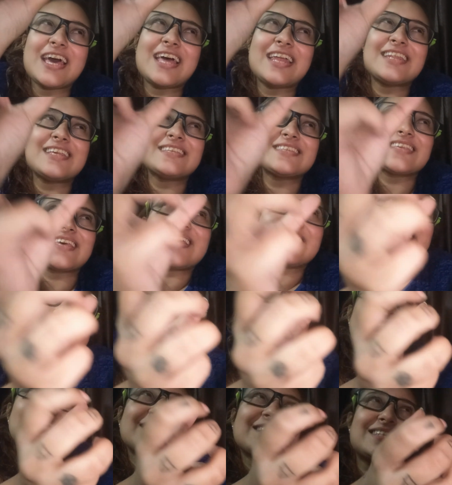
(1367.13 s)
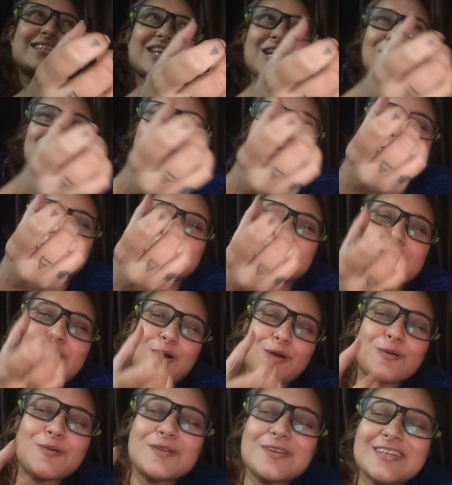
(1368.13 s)
he said, doubt the
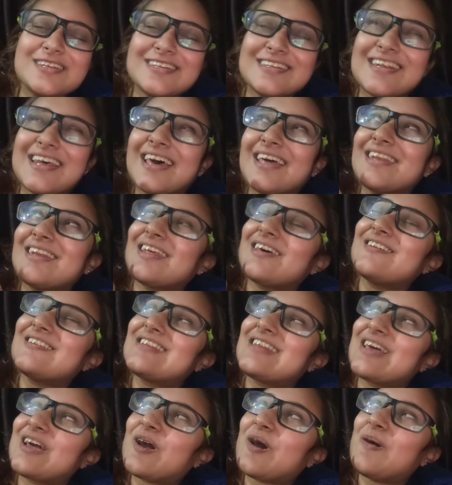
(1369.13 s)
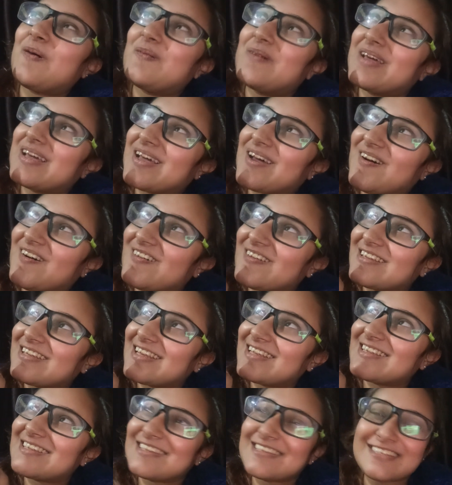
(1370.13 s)
doubt. And I was like, oh my God,
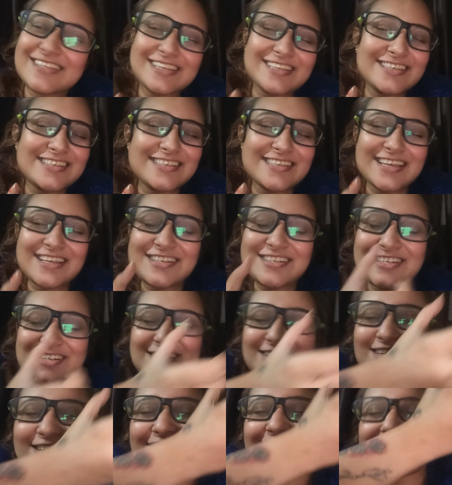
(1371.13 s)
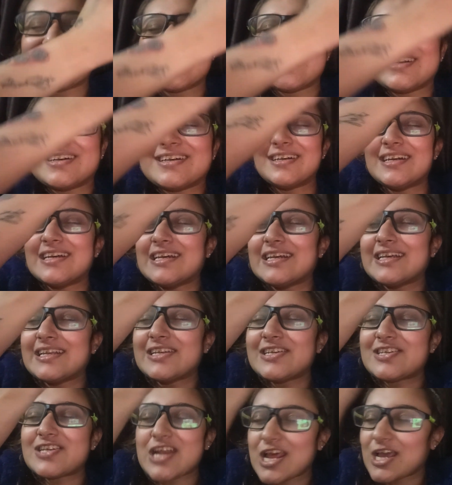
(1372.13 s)
that's just such a
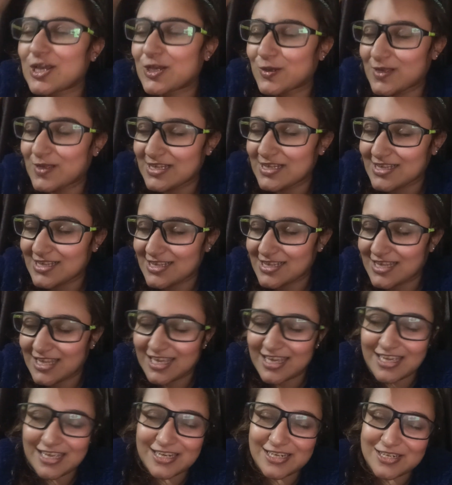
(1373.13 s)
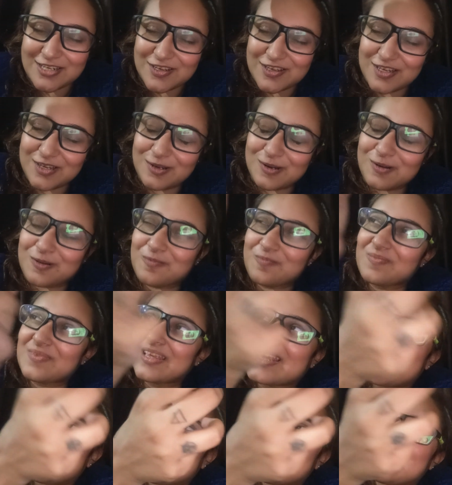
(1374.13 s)
tranquil thing to hear.
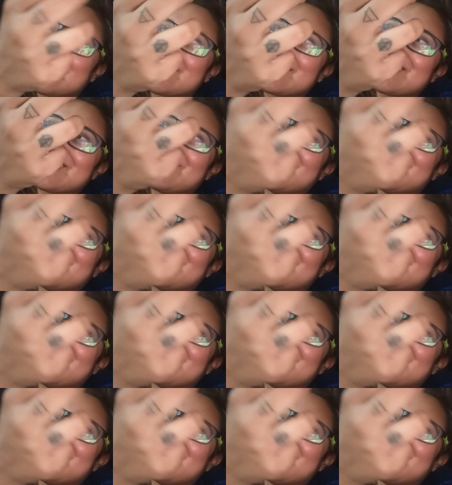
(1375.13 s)
So